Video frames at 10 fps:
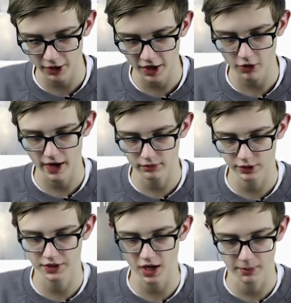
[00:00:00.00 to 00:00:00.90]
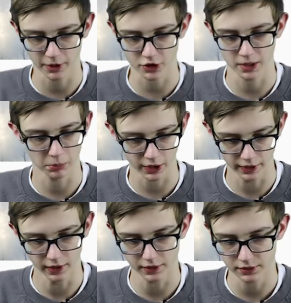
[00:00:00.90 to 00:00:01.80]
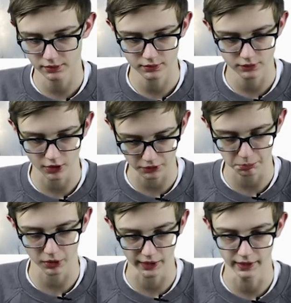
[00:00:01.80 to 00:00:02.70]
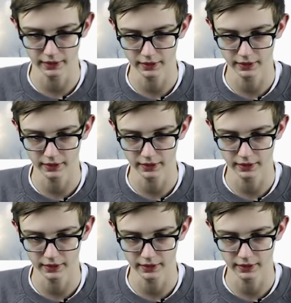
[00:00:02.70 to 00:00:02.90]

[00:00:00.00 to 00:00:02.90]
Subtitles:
right now. Every time I try and play it, it doesn't play.